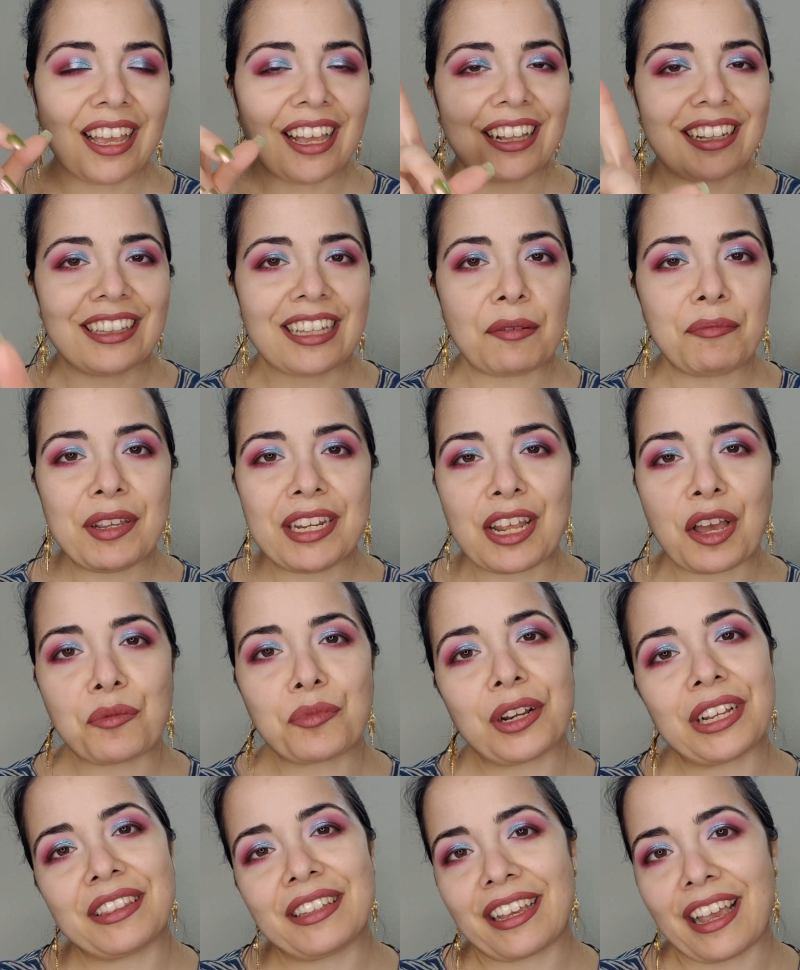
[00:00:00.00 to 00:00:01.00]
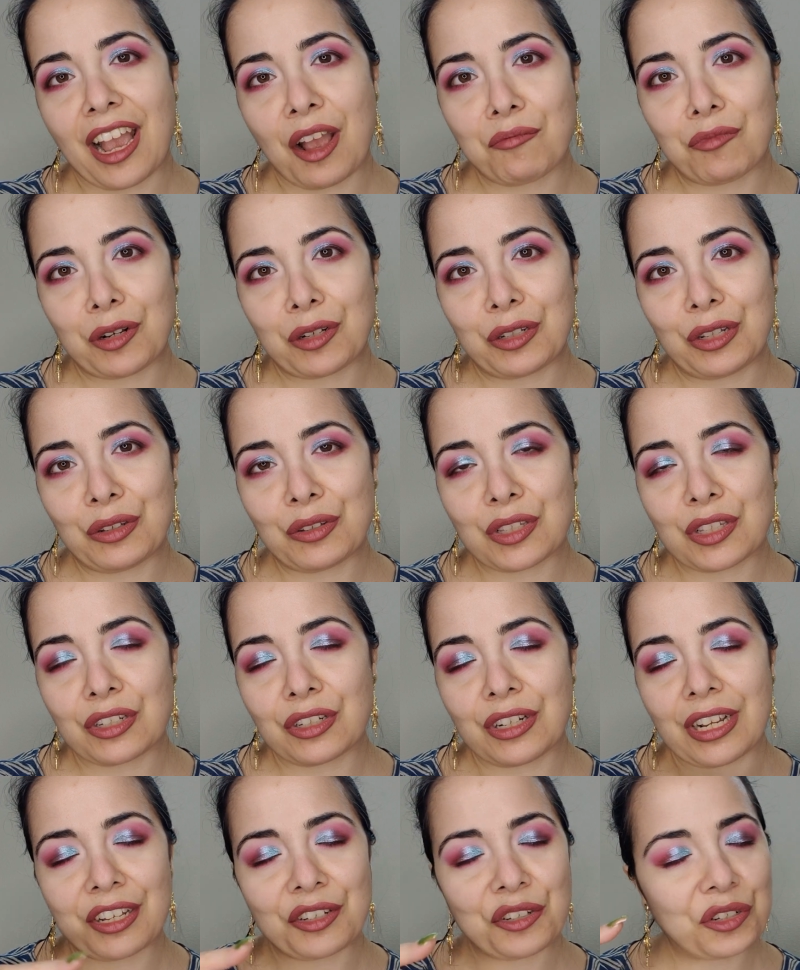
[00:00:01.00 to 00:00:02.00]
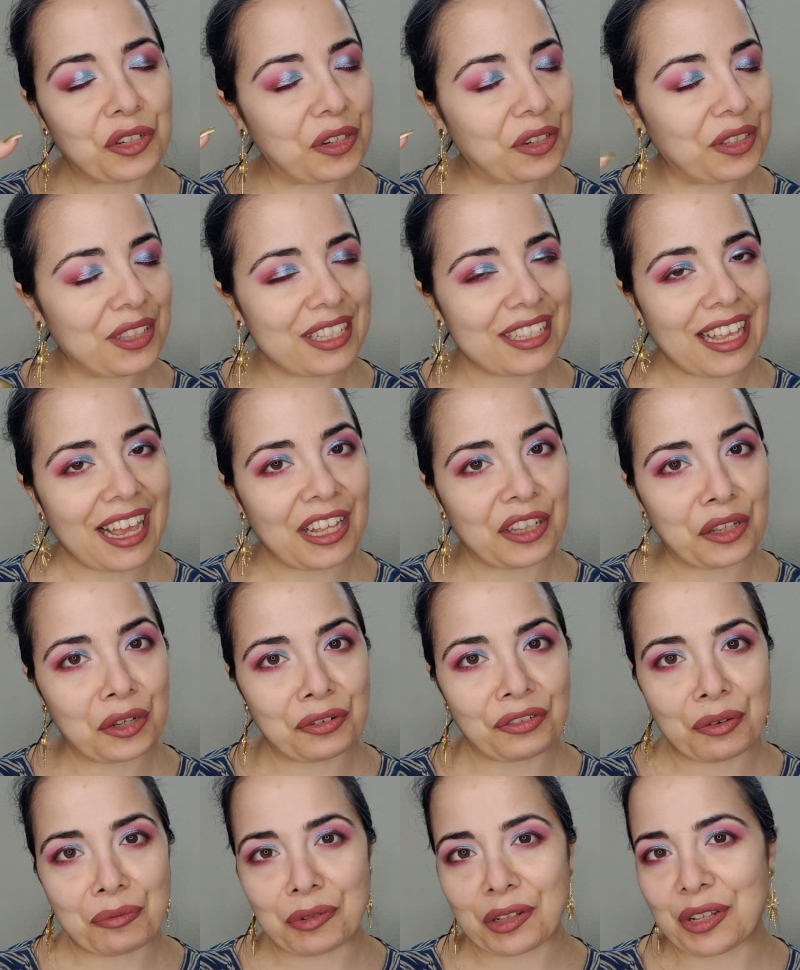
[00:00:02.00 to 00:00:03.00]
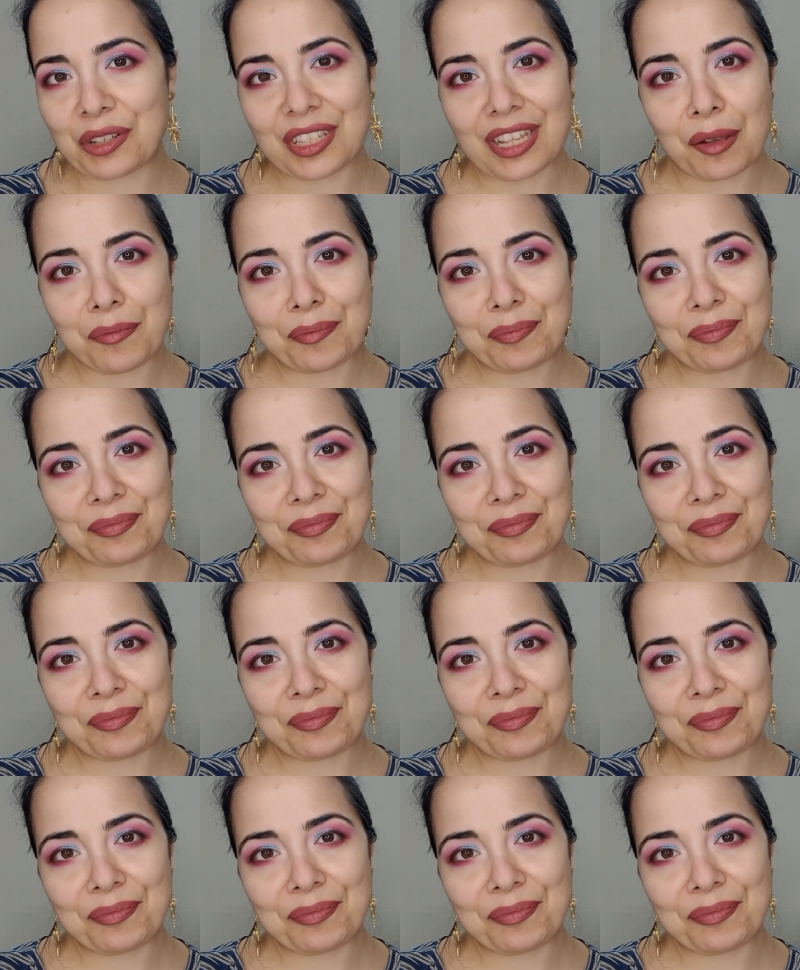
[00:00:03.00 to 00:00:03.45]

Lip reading: Let me now bring the camera closer and show you this eye look from close up.